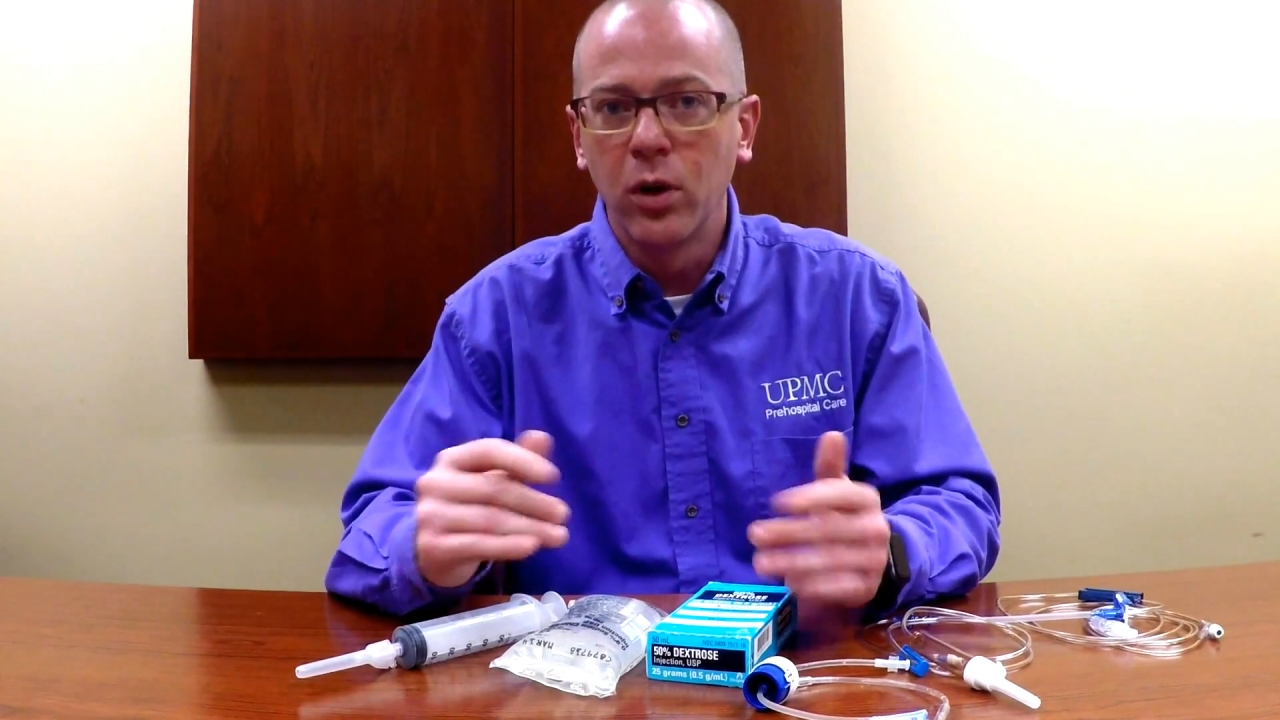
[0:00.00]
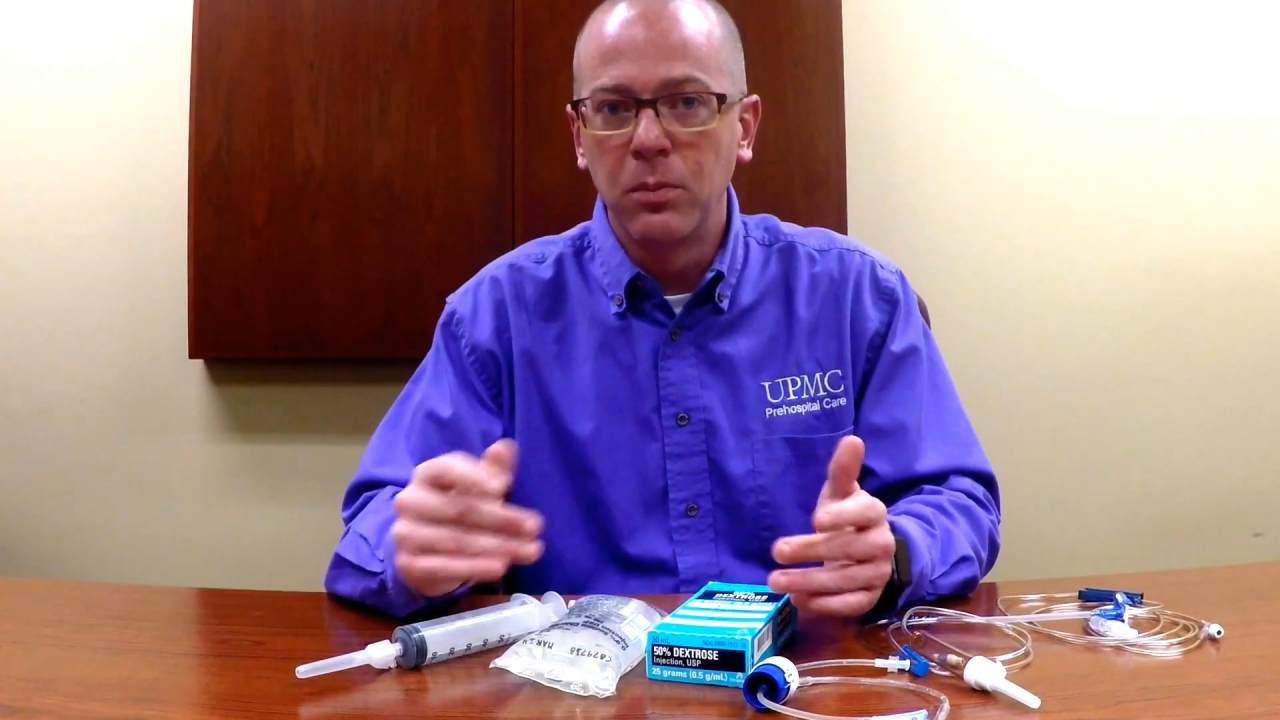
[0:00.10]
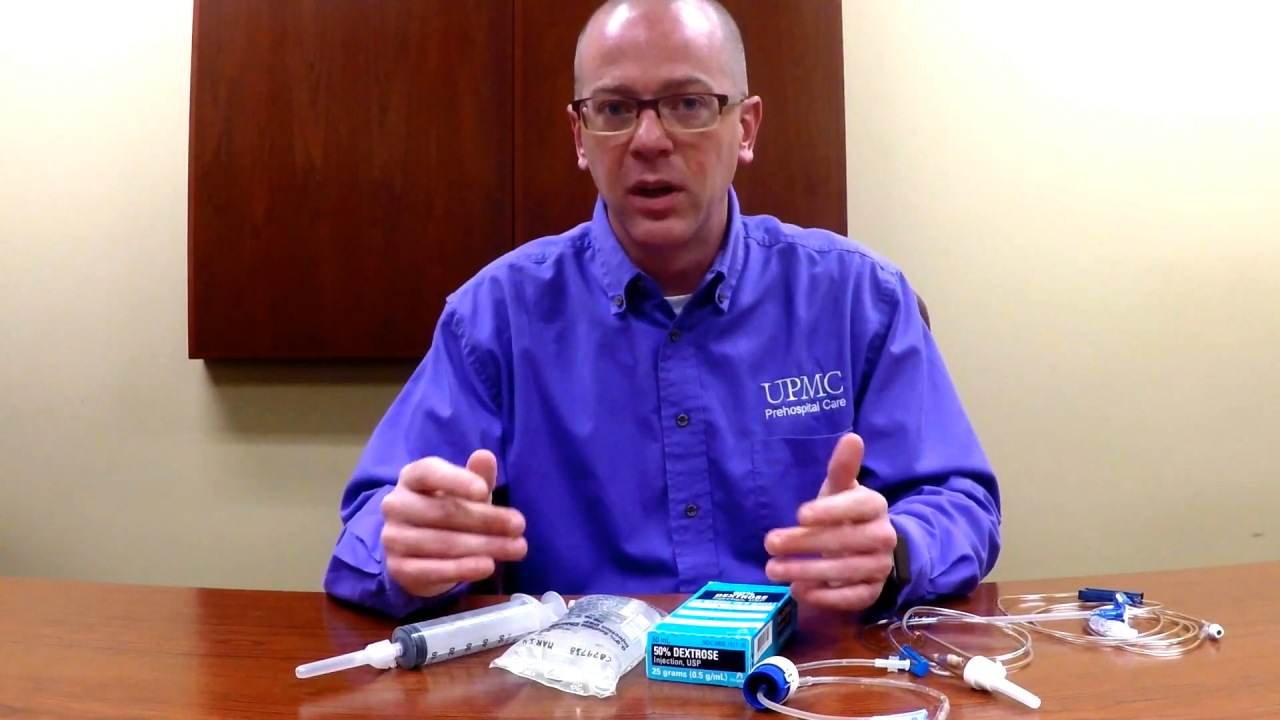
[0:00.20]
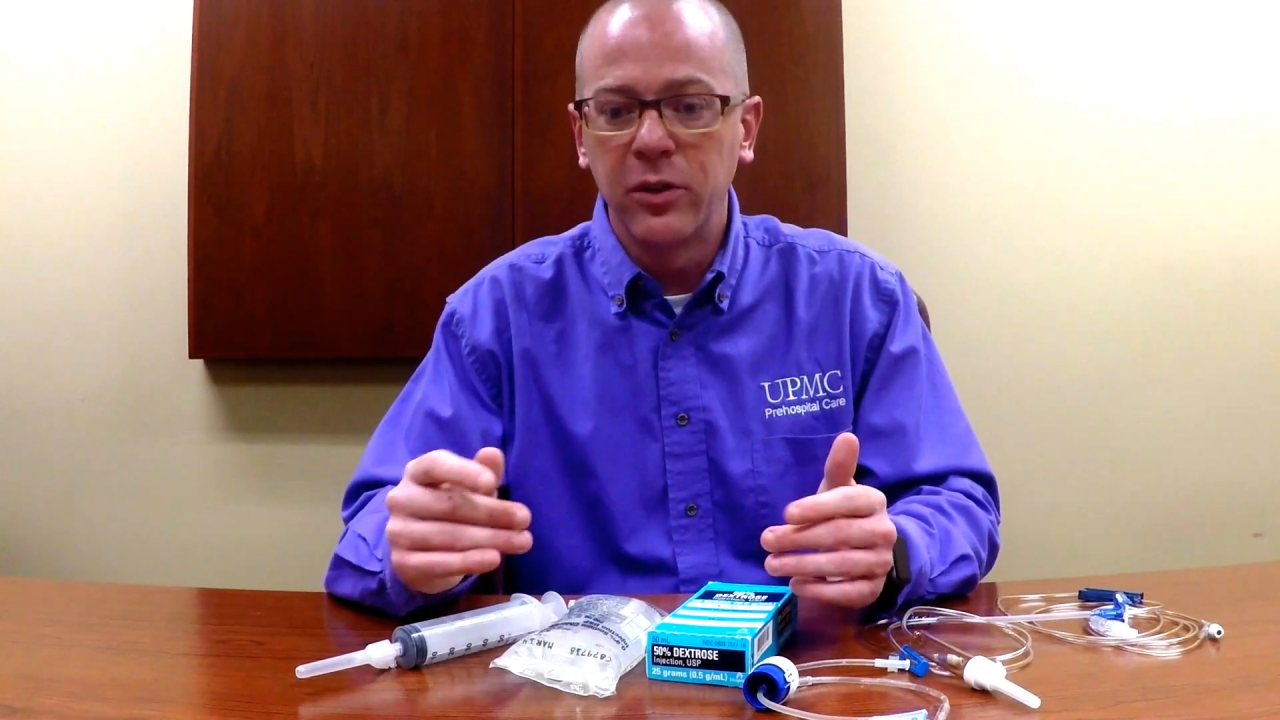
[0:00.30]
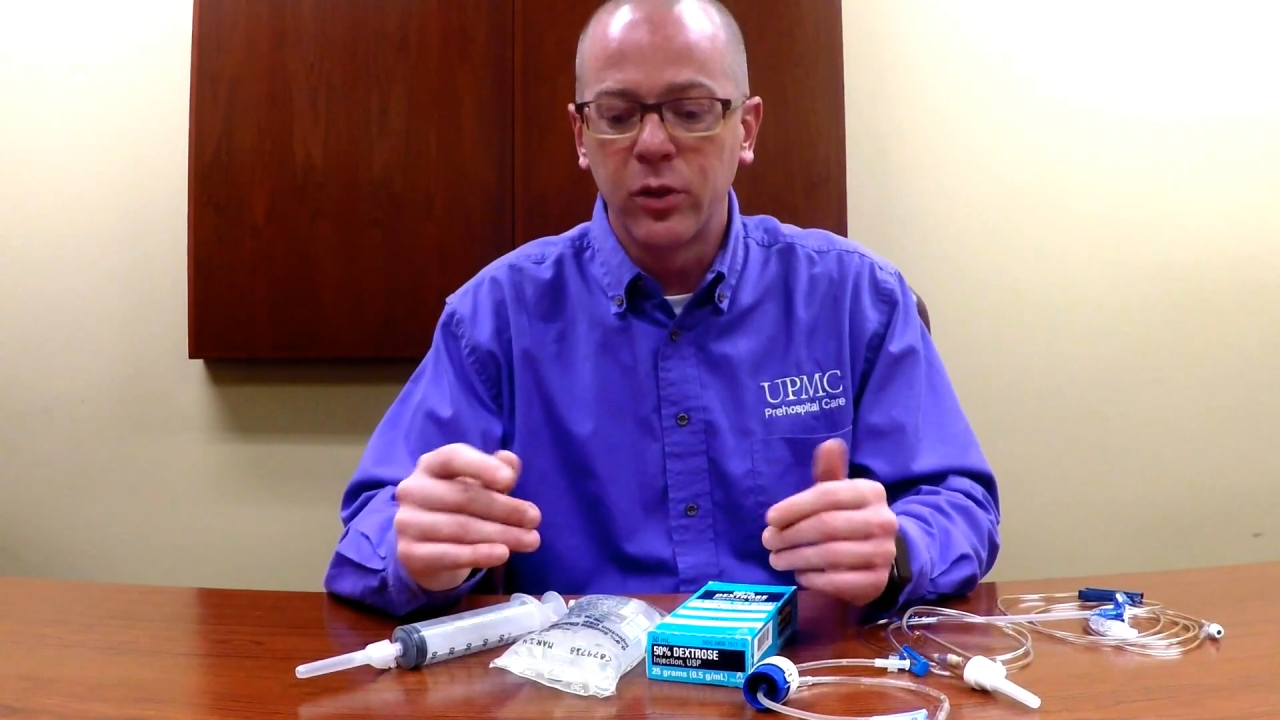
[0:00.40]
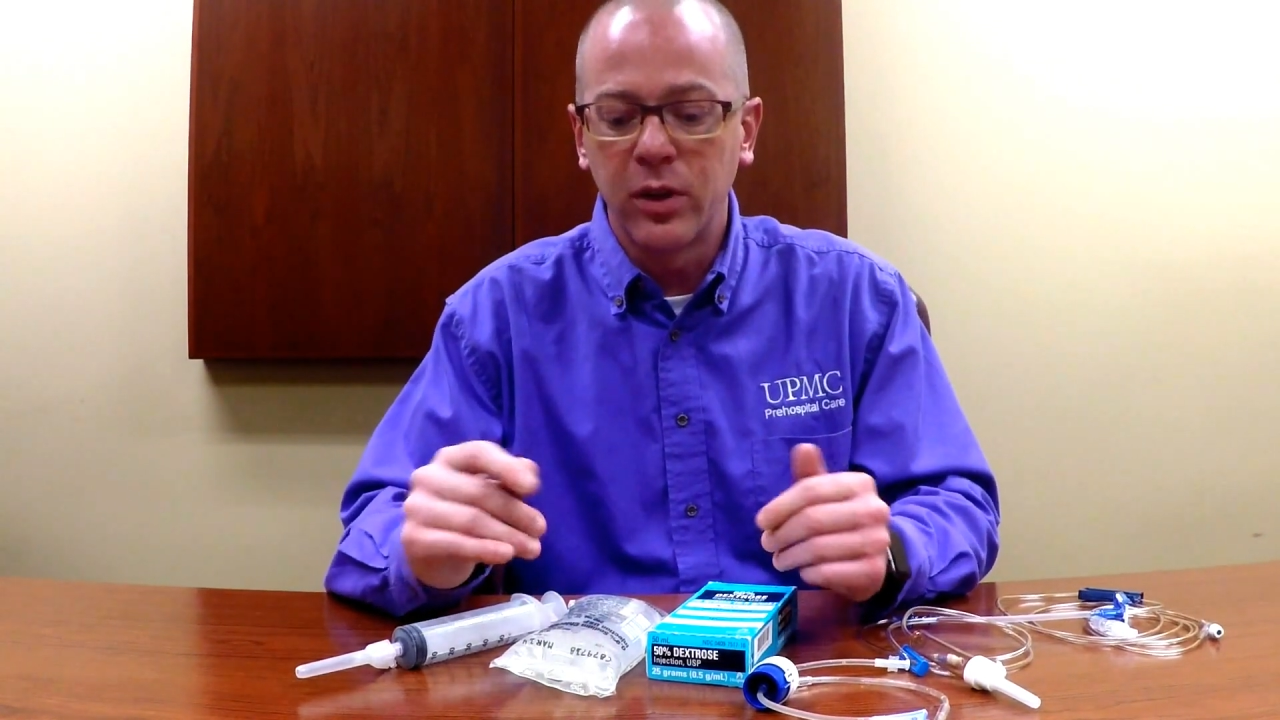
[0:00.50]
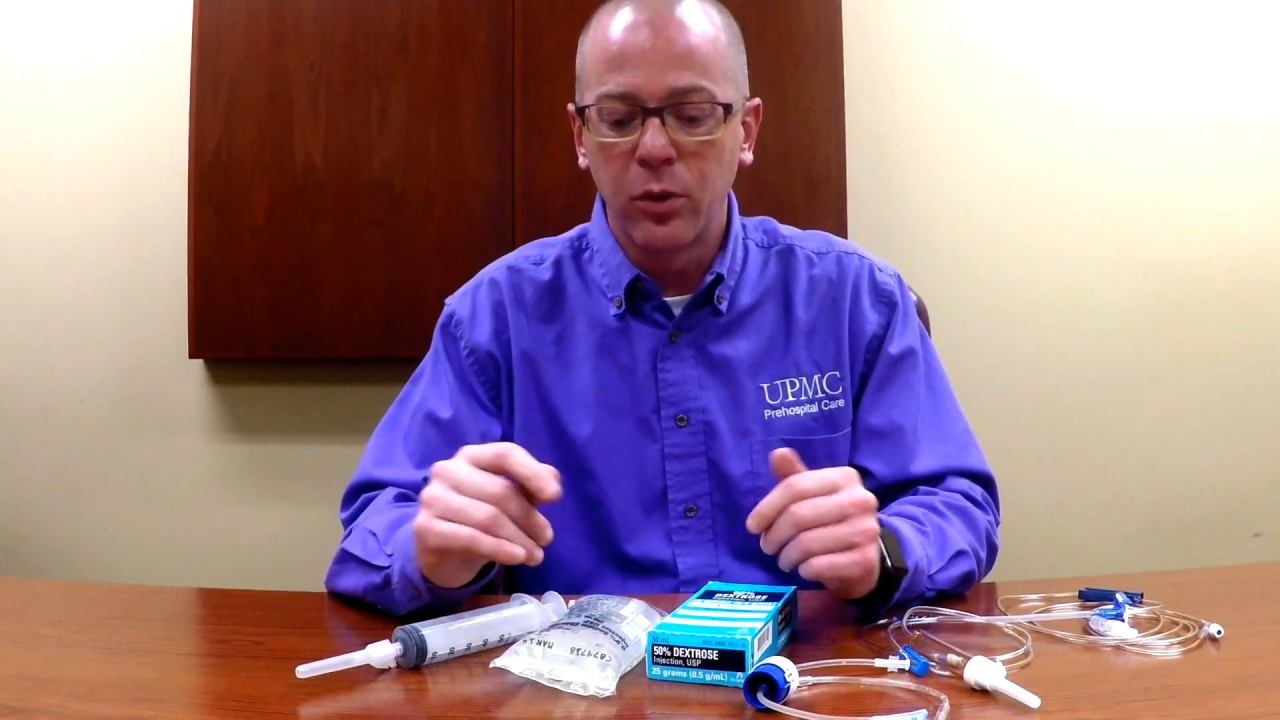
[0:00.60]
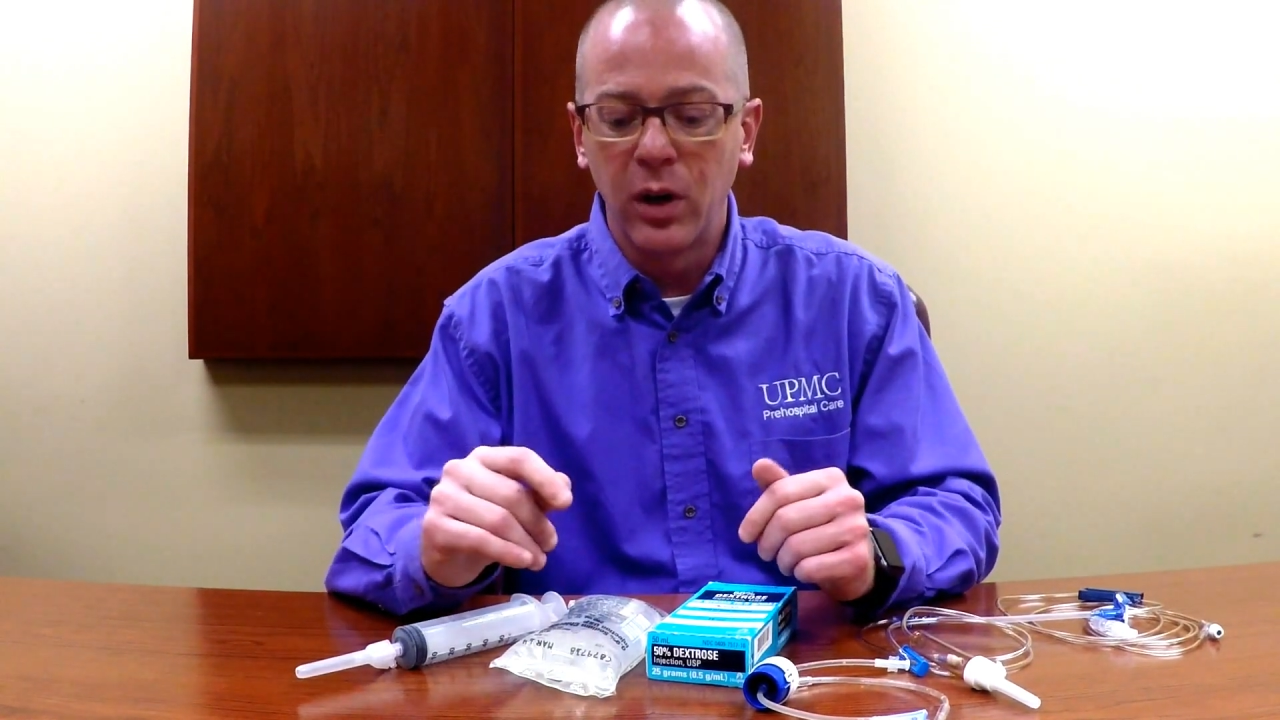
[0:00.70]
administering the